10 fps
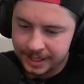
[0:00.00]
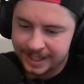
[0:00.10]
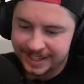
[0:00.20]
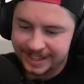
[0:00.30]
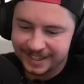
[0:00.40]

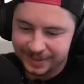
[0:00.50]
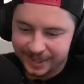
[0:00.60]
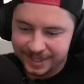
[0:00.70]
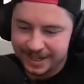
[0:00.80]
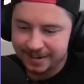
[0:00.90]
the
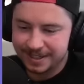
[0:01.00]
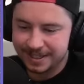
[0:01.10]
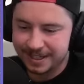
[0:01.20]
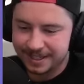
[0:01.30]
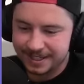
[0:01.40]
Rage Tower
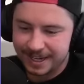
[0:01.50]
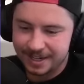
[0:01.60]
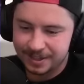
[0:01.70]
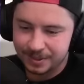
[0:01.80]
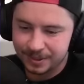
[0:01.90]
doesn't hit the
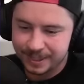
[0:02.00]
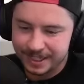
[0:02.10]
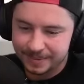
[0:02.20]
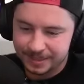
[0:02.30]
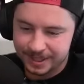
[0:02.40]
scatters or the
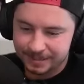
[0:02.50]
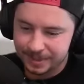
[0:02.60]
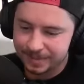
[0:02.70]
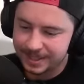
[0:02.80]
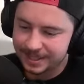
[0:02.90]
expos
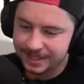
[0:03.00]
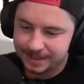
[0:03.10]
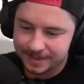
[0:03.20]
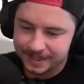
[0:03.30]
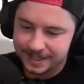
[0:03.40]
anymore because of the
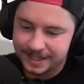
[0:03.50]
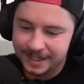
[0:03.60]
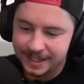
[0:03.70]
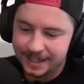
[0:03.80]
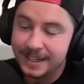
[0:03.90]
update.
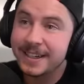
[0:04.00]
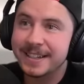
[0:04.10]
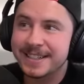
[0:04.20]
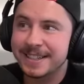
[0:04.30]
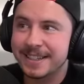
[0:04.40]

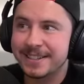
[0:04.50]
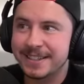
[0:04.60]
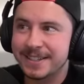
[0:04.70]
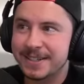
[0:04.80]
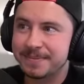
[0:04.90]
That's
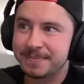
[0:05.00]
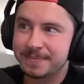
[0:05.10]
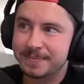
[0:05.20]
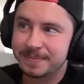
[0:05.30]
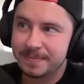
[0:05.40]
hilarious.
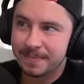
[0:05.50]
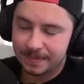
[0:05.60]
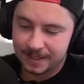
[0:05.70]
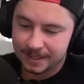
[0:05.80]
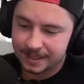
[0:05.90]

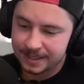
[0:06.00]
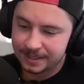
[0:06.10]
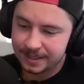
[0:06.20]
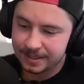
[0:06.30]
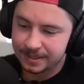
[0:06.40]
That's
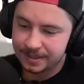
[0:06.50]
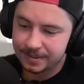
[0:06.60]
hilarious.